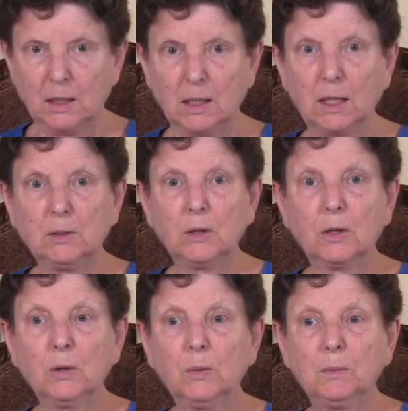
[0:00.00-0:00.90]
And
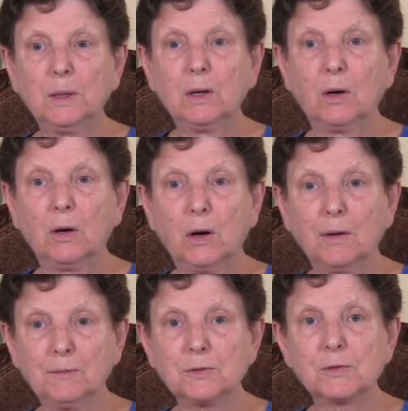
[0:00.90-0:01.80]
you would be
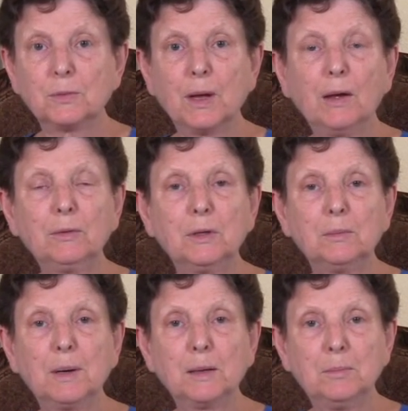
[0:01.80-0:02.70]
often
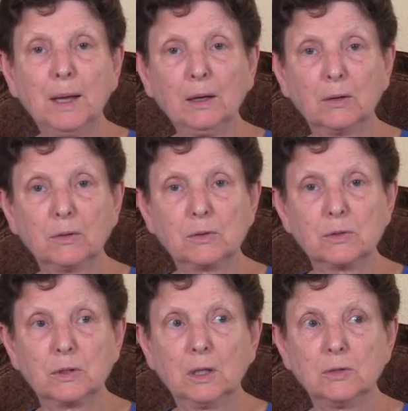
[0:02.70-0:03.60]
surrounded by
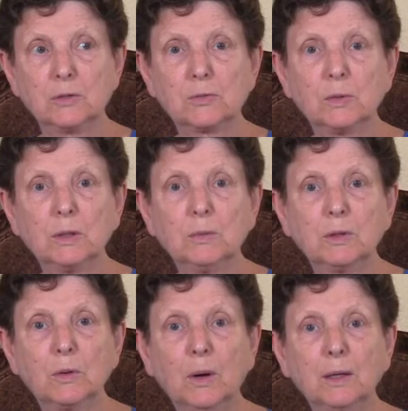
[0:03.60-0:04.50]
beggars and just really
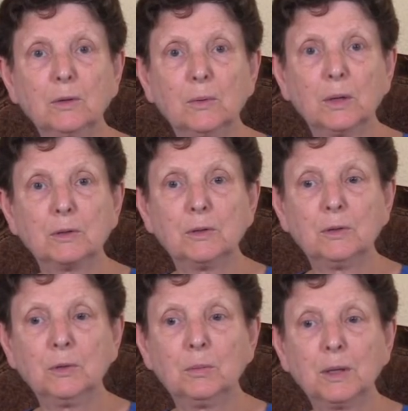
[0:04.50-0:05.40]
wouldn't quite know what to
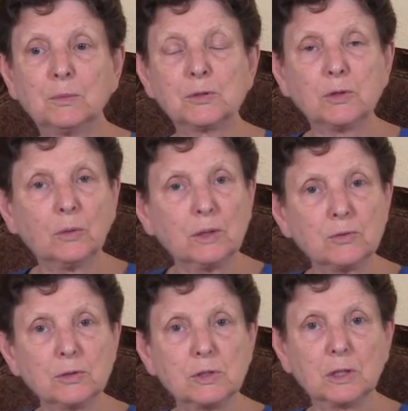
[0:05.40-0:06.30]
do. But it was so
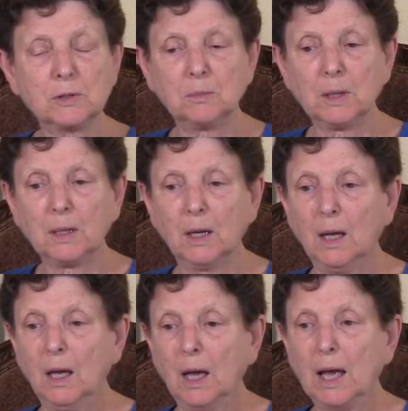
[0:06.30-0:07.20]
interesting to me.
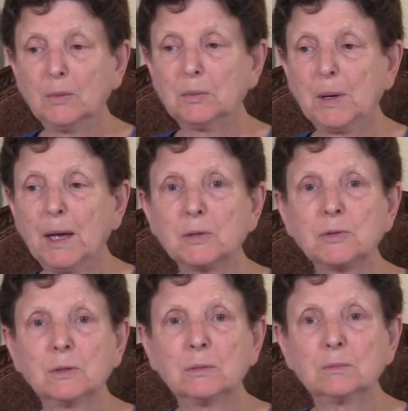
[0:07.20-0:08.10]
I would pass,
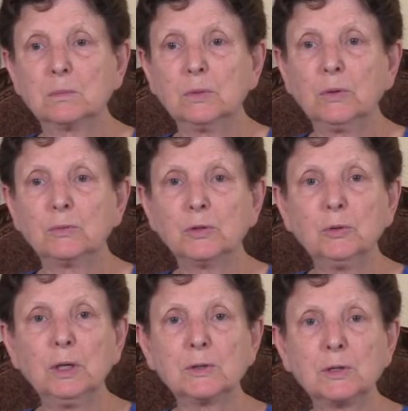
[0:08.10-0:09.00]
you know,
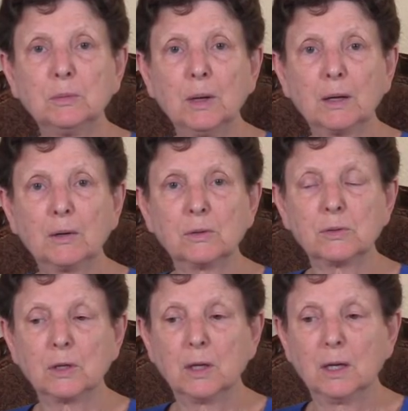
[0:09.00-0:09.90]
24
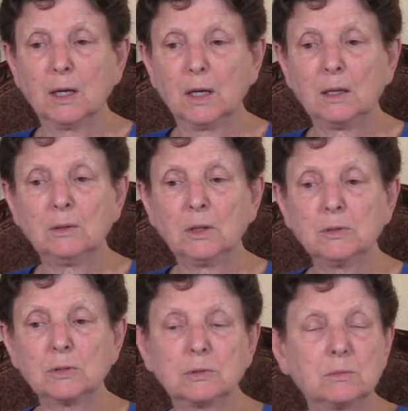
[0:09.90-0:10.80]
beggars and
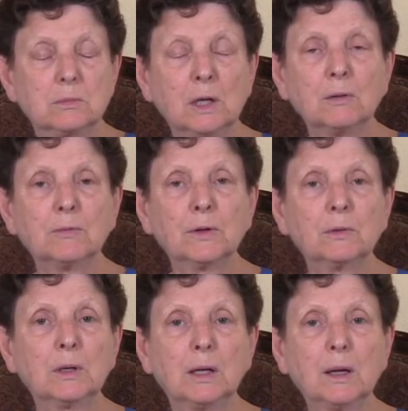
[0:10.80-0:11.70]
just not
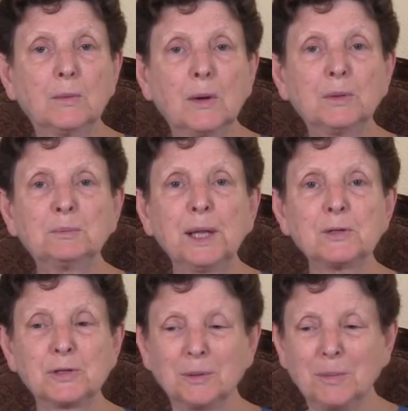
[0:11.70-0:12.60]
feel, I would
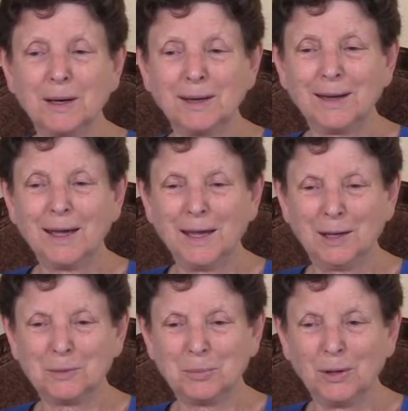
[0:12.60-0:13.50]
bless them. I
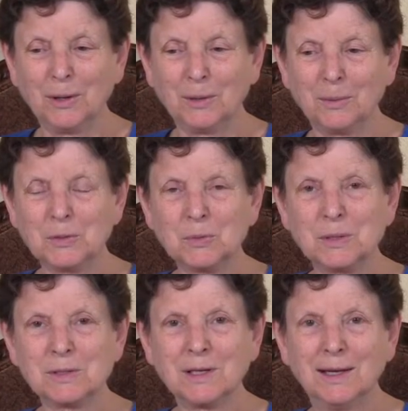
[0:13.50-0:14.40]
had a prayer, which
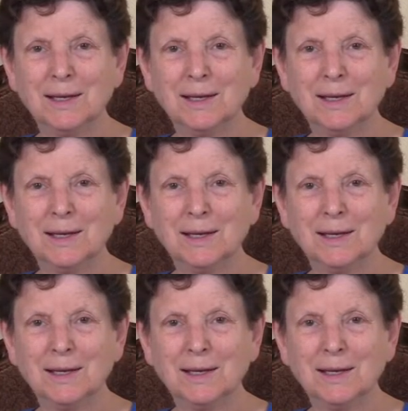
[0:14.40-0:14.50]
was,